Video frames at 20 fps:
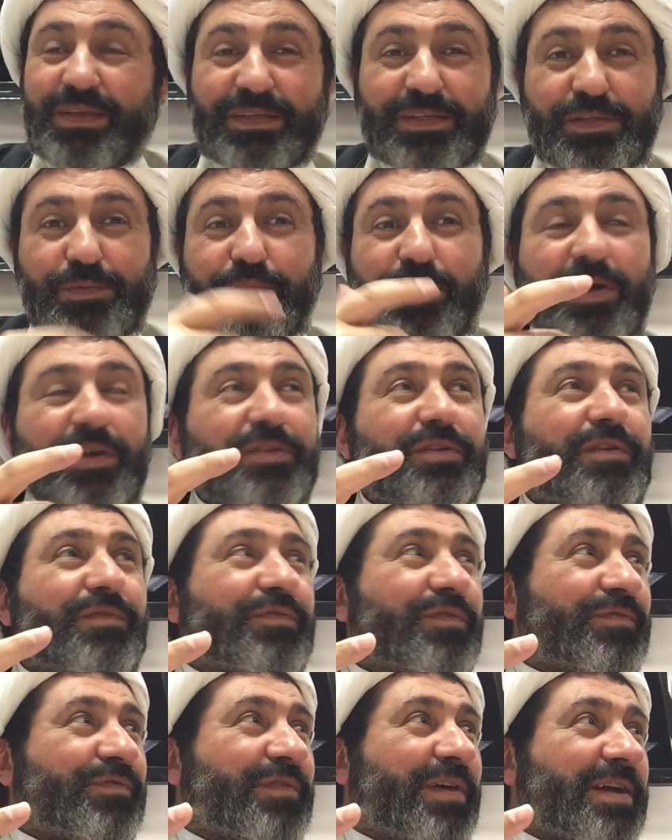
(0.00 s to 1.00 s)
This is part of
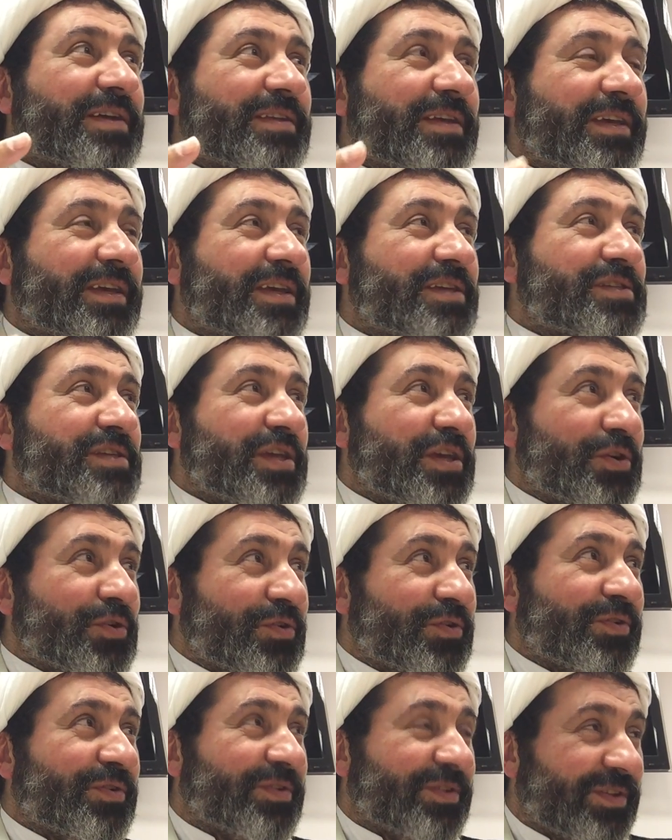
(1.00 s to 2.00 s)
fight against
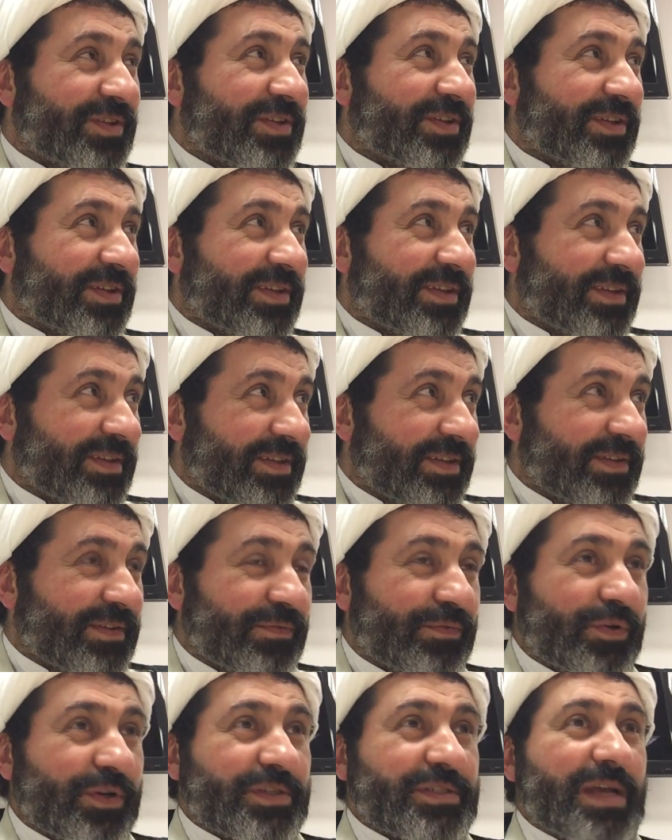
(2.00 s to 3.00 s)
ego.
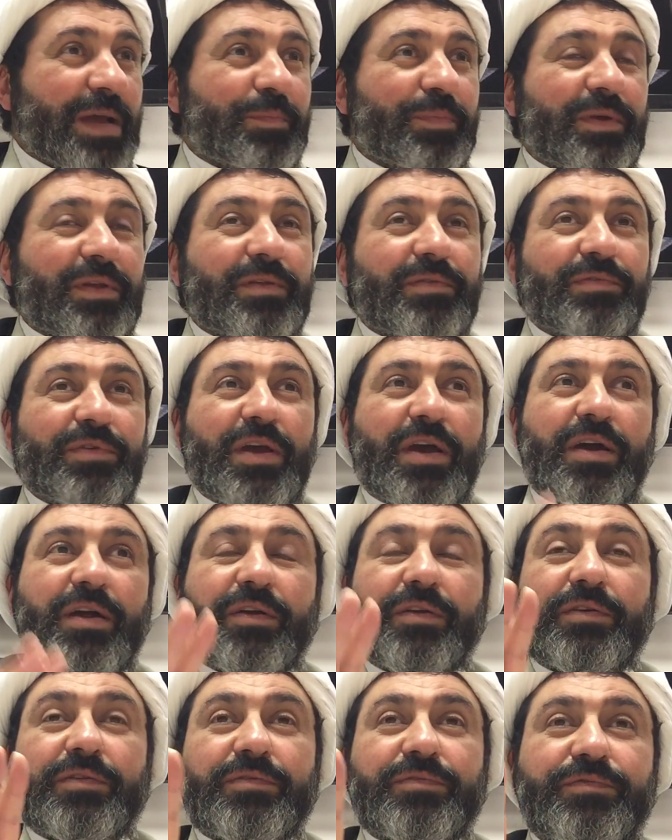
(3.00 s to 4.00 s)
For example, we
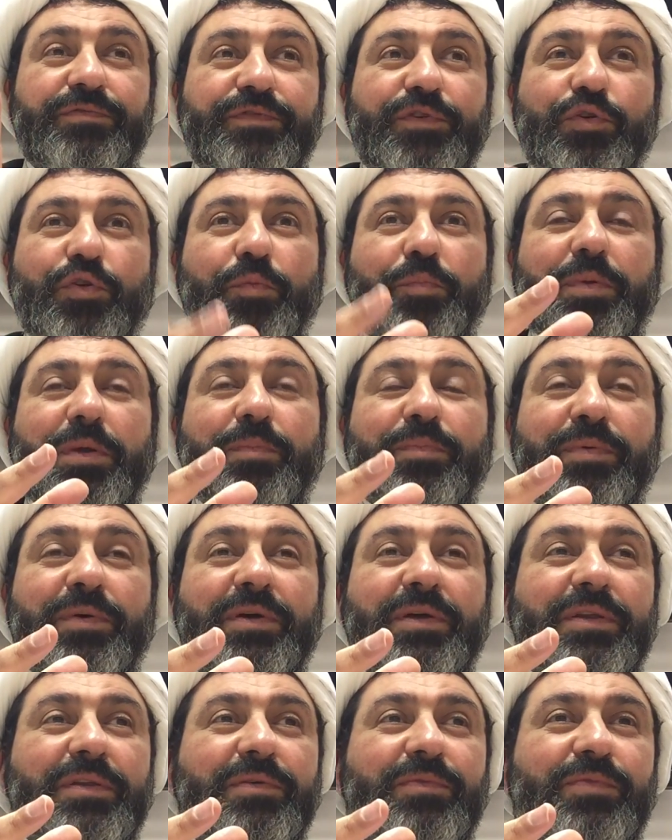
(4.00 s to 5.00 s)
are few
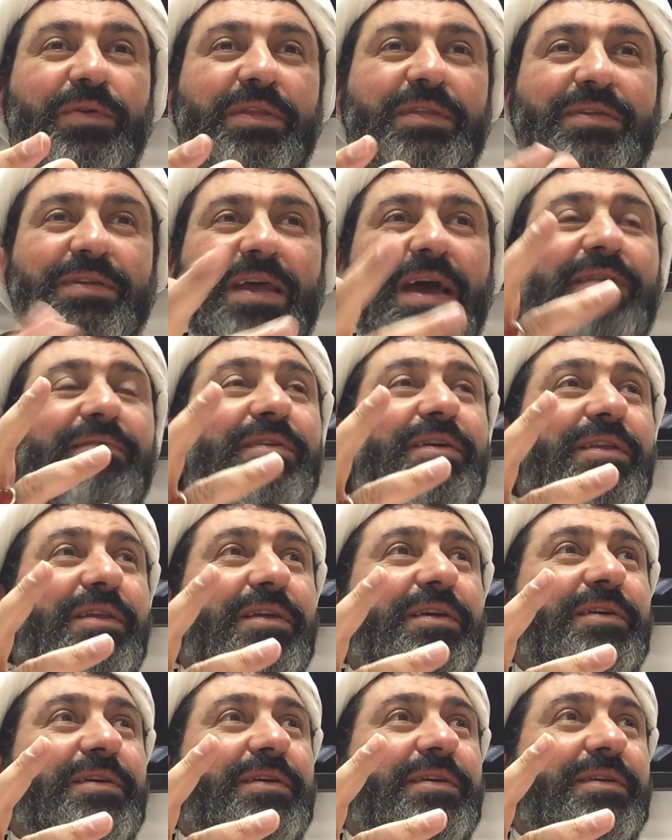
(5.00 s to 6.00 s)
people, we
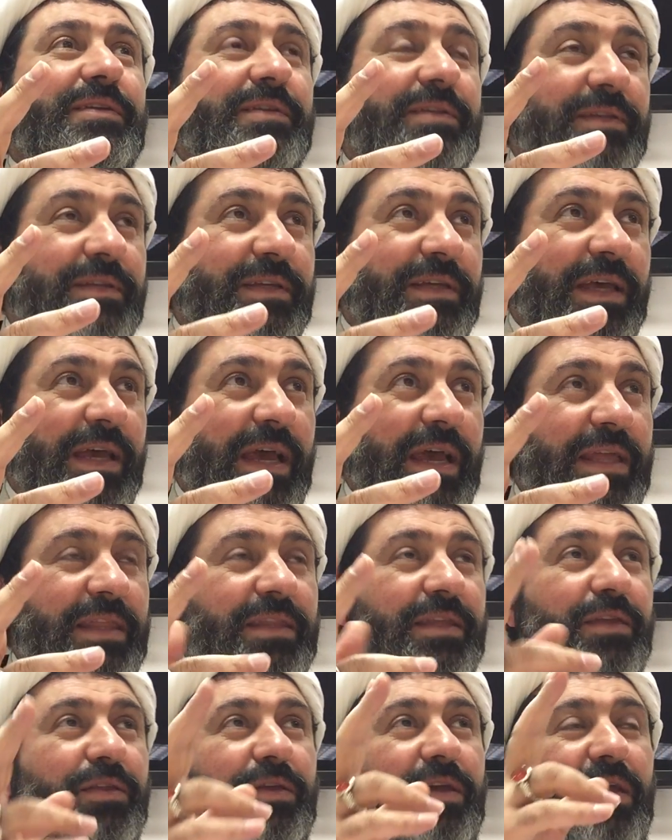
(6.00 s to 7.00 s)
travel.
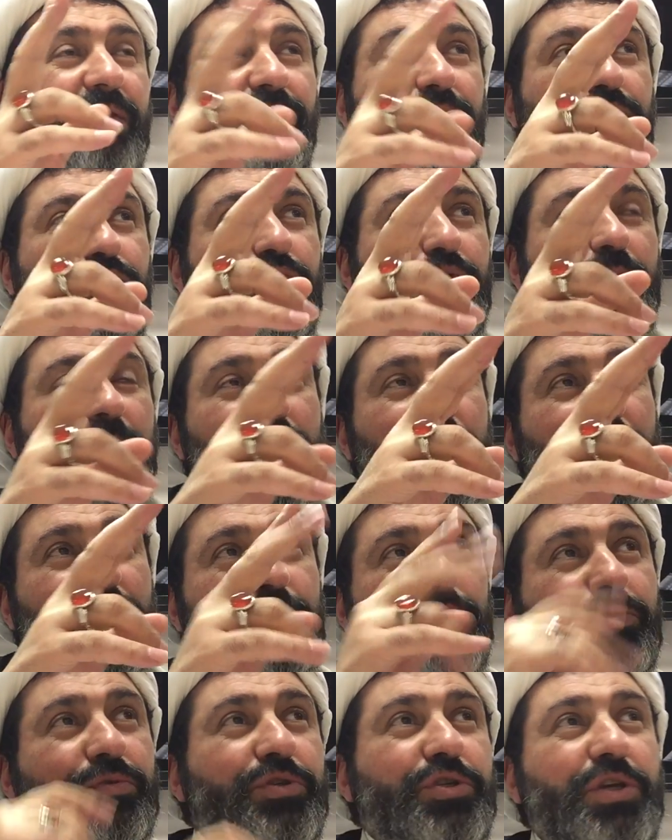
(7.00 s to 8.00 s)
And then every two people
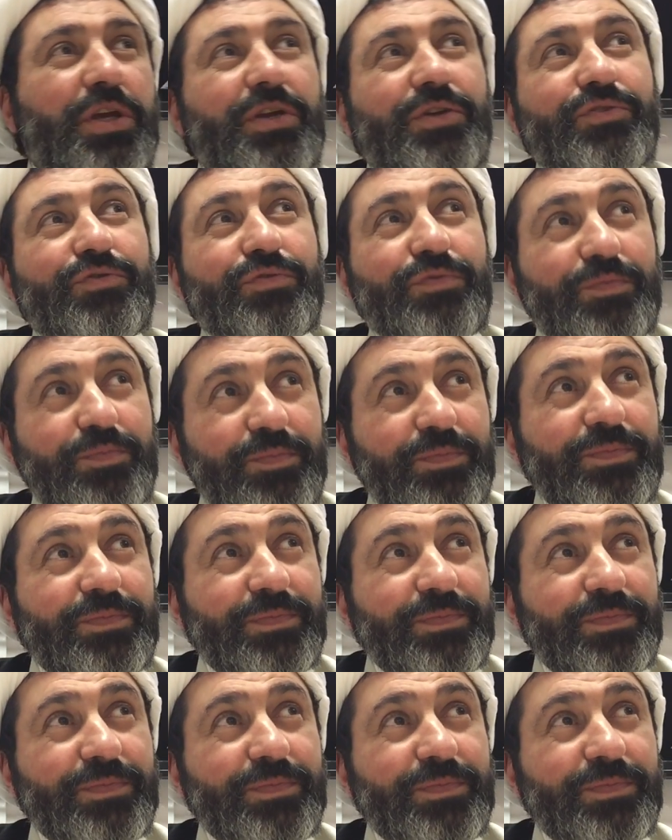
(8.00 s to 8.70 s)
should share room.